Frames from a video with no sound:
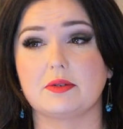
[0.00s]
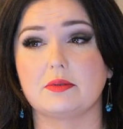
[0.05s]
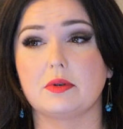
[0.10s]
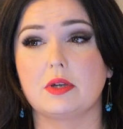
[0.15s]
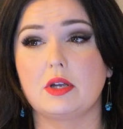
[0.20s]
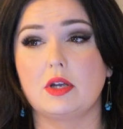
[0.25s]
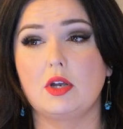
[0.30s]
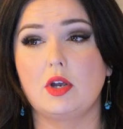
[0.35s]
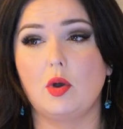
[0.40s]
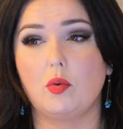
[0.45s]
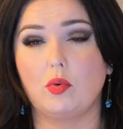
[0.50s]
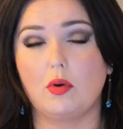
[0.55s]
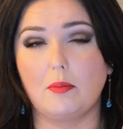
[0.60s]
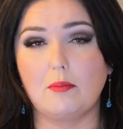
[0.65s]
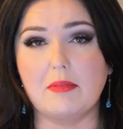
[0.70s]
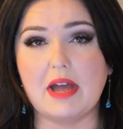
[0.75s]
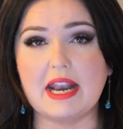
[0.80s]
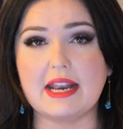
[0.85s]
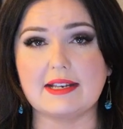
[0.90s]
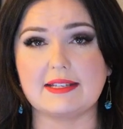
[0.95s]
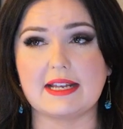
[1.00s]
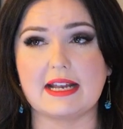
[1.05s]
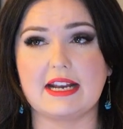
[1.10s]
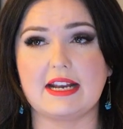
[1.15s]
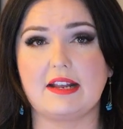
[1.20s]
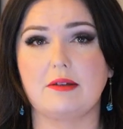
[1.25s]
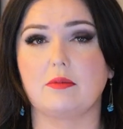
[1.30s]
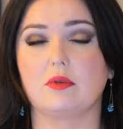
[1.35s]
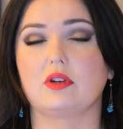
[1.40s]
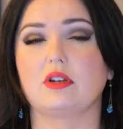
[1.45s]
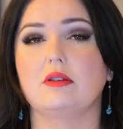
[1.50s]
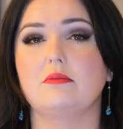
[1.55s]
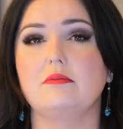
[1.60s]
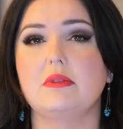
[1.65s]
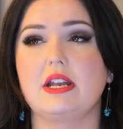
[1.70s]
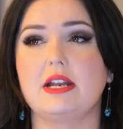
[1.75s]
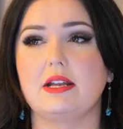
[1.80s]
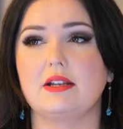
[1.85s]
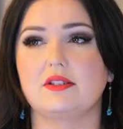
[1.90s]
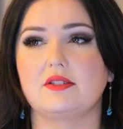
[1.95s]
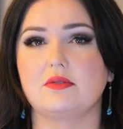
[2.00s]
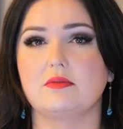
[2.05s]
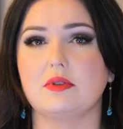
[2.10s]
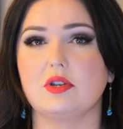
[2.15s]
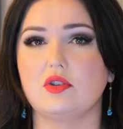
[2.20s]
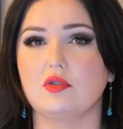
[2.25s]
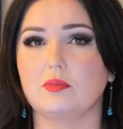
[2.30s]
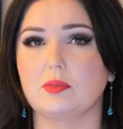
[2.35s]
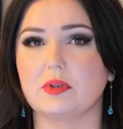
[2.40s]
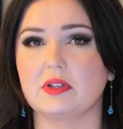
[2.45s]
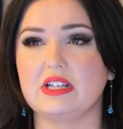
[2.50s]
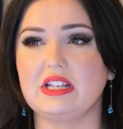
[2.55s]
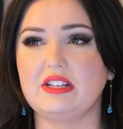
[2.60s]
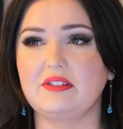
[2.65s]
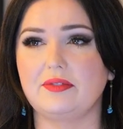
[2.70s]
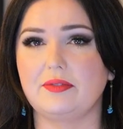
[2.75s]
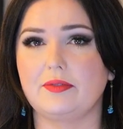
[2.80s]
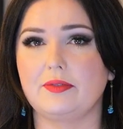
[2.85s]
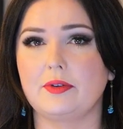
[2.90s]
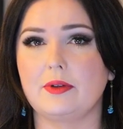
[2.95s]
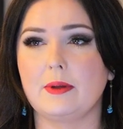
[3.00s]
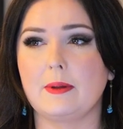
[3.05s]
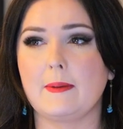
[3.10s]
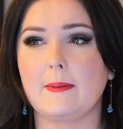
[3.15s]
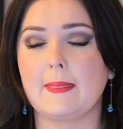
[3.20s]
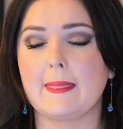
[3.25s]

So we're meditating, we're committing to a new belief,